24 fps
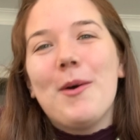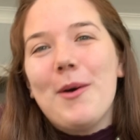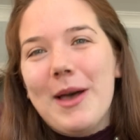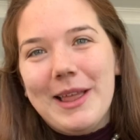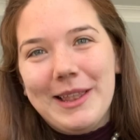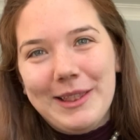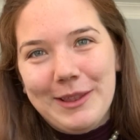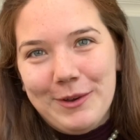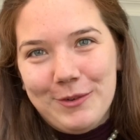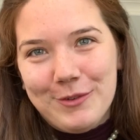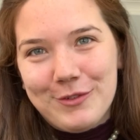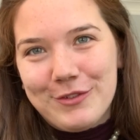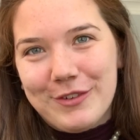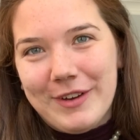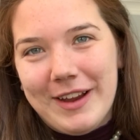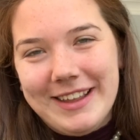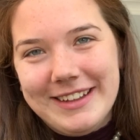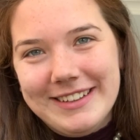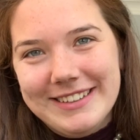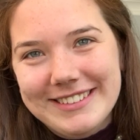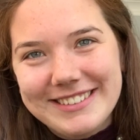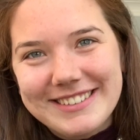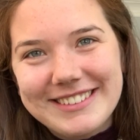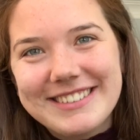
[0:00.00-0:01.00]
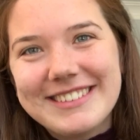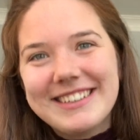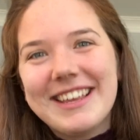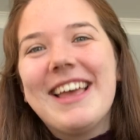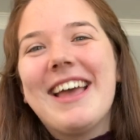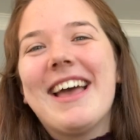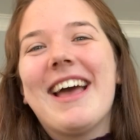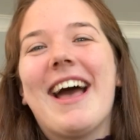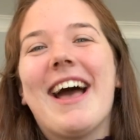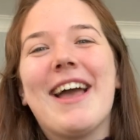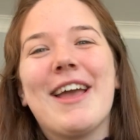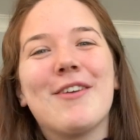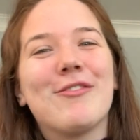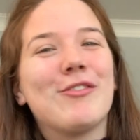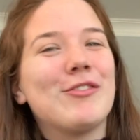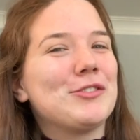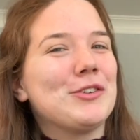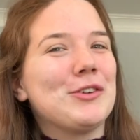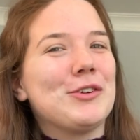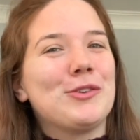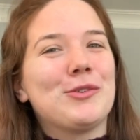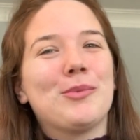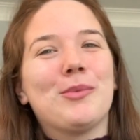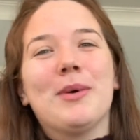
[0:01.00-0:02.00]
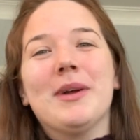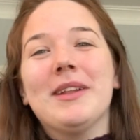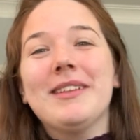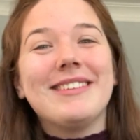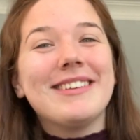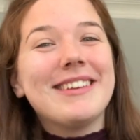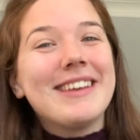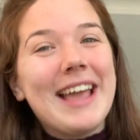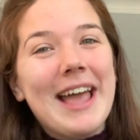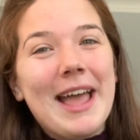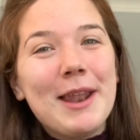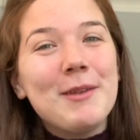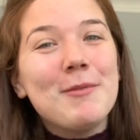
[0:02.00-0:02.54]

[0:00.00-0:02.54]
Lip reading: Hello, friends. I have returned once again